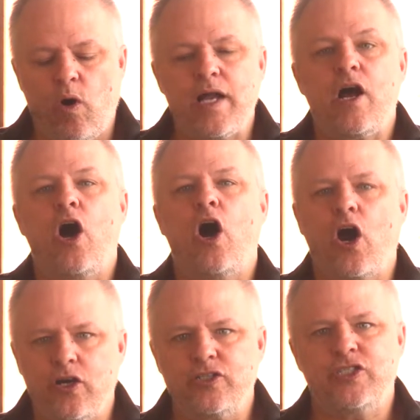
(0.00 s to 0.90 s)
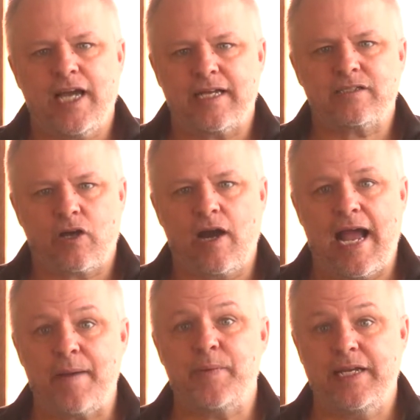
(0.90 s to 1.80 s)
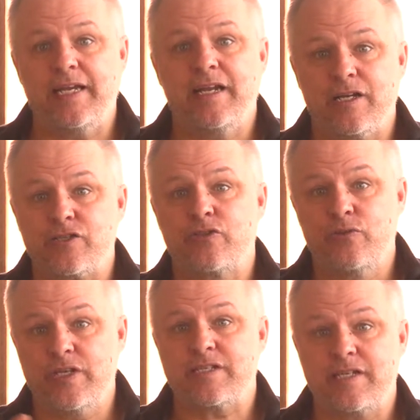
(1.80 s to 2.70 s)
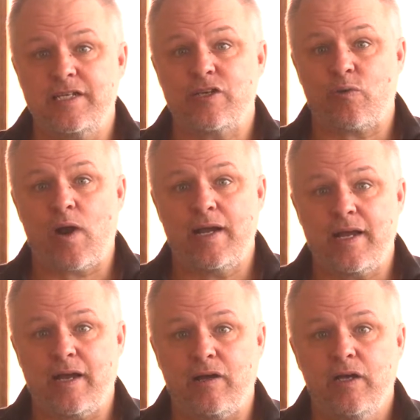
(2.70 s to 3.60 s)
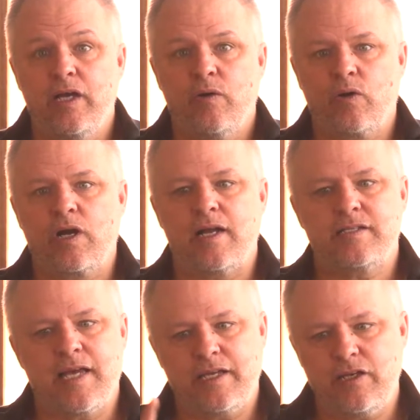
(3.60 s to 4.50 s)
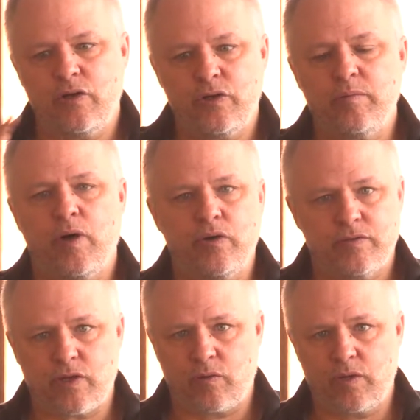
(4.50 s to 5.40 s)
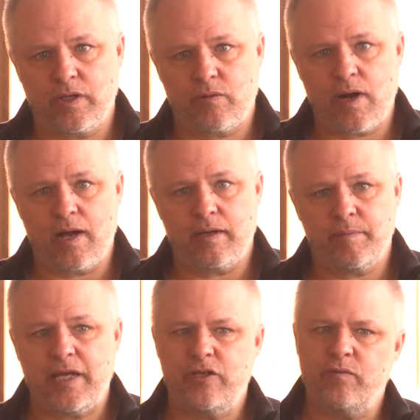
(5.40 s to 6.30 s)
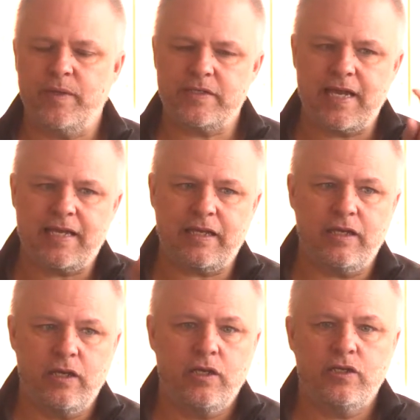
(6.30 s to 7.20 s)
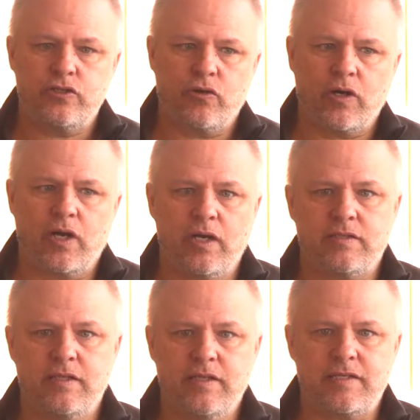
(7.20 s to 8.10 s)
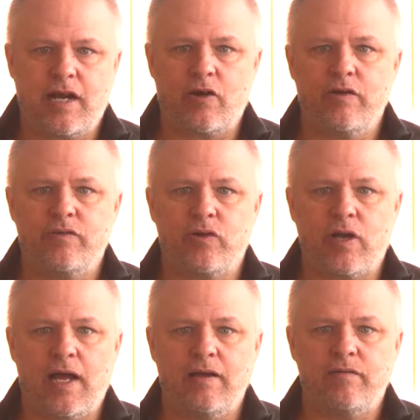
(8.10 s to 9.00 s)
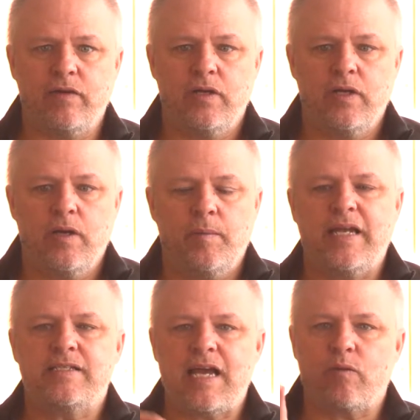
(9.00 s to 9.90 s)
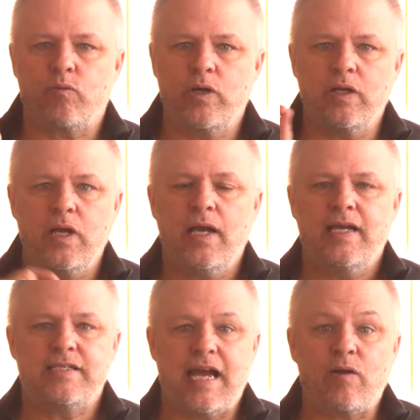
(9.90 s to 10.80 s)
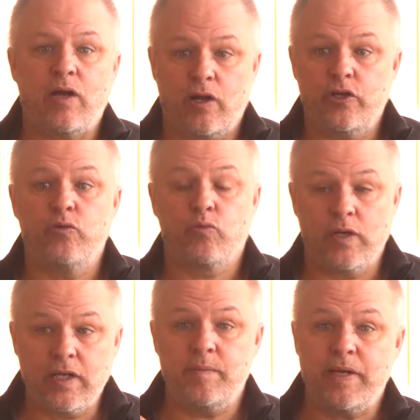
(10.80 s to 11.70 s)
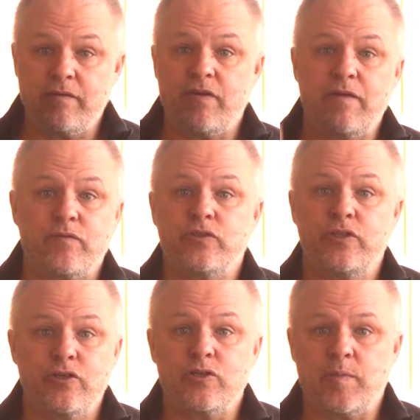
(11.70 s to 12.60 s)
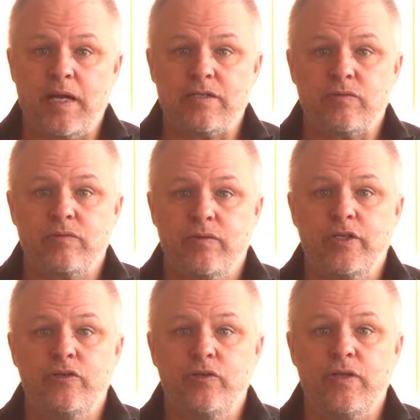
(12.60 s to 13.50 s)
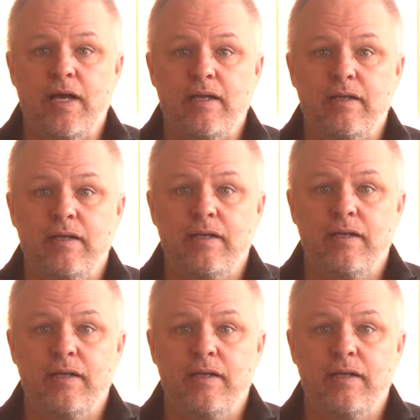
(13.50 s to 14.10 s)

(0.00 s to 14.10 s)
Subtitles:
What heart checks are happening in us through this season right now where God's saying, you know, your motives aren't really right. Man, you've been taking shortcuts in this area of your life. Man, are you really being faithful to your spouse when you do that?